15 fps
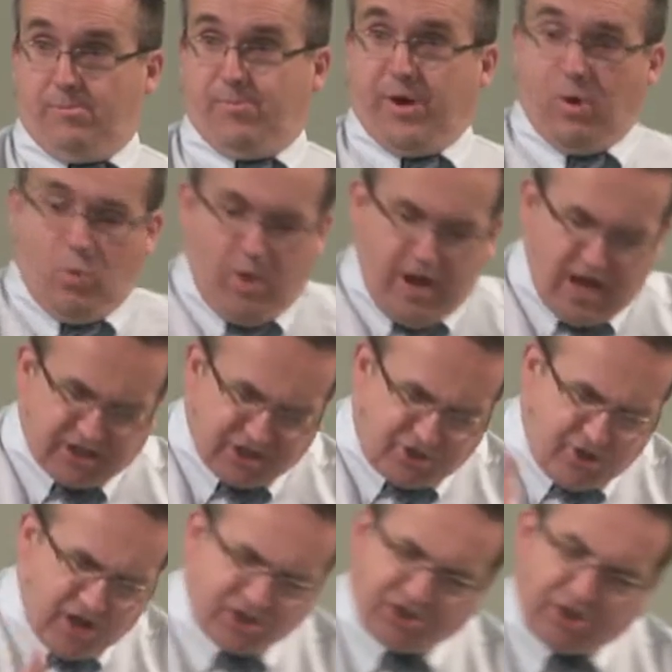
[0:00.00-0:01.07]
But we as
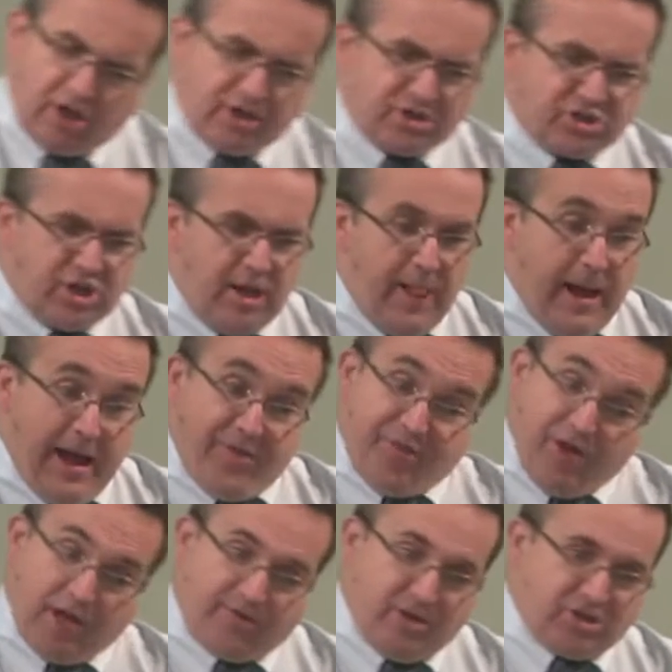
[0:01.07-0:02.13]
Christians, I
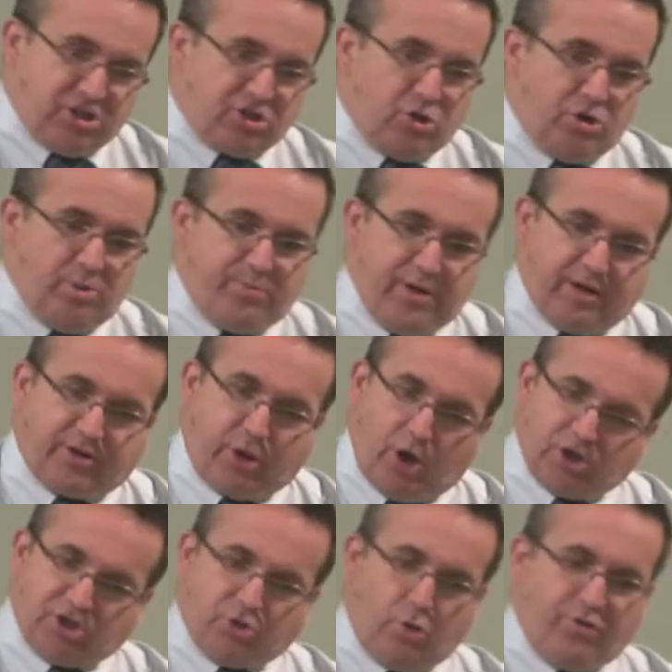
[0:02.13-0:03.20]
think this is going to be a
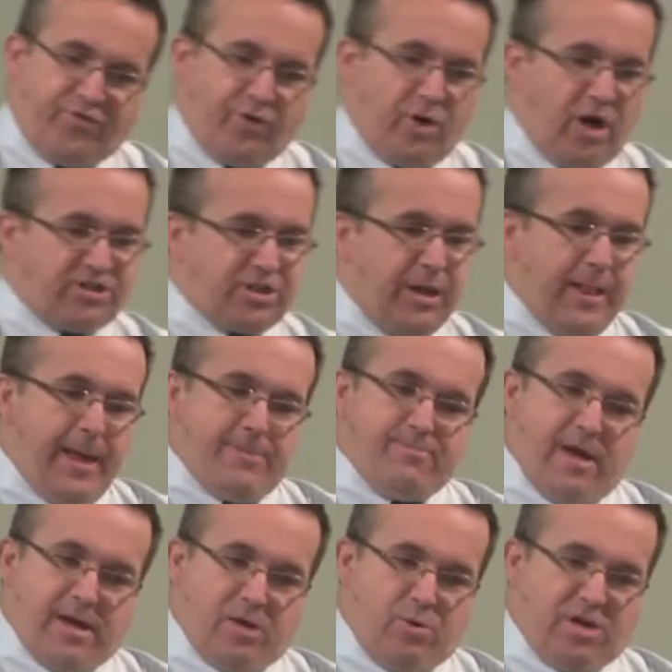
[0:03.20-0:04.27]
touchstone for us in
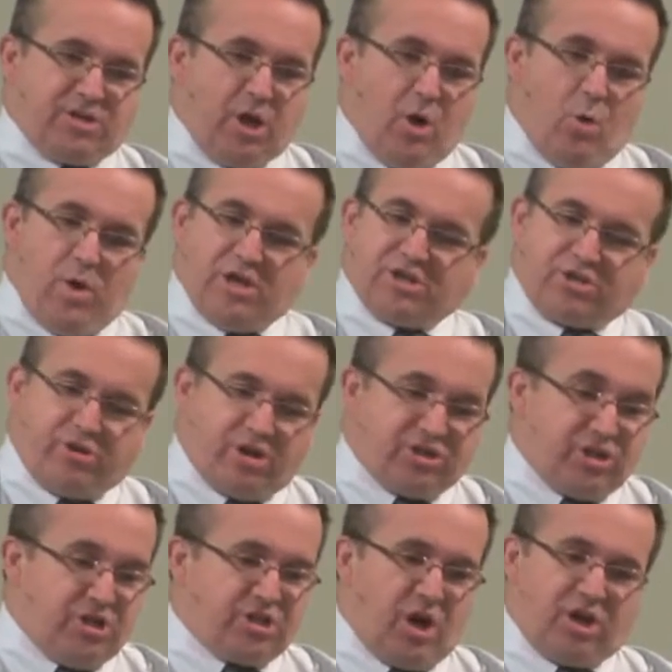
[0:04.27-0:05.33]
many ways. We as
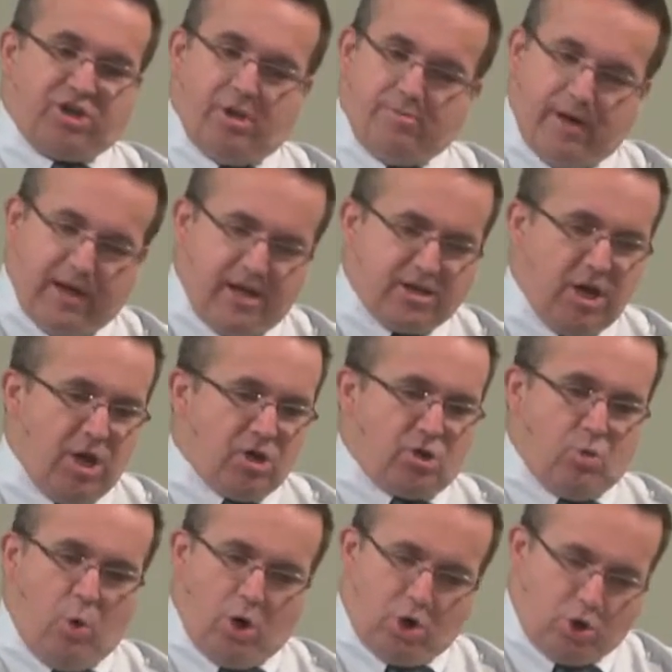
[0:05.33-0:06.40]
Christians are committed
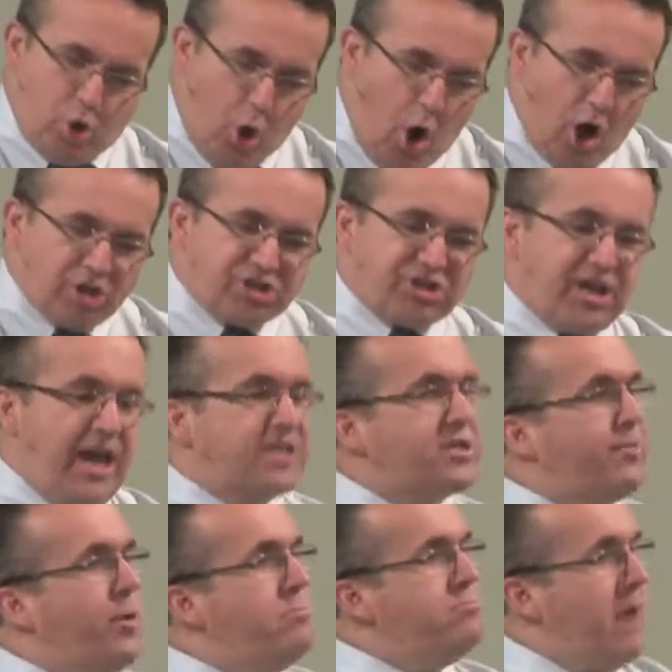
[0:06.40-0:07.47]
to what God says
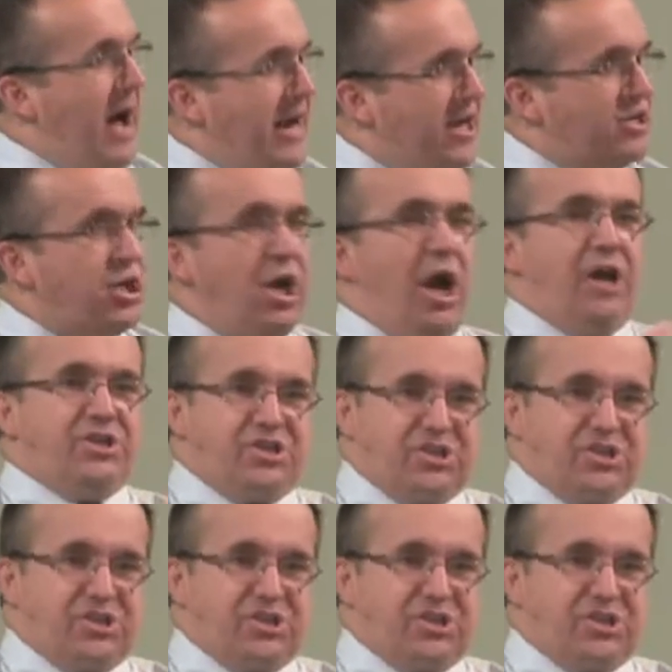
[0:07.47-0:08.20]
about marriage and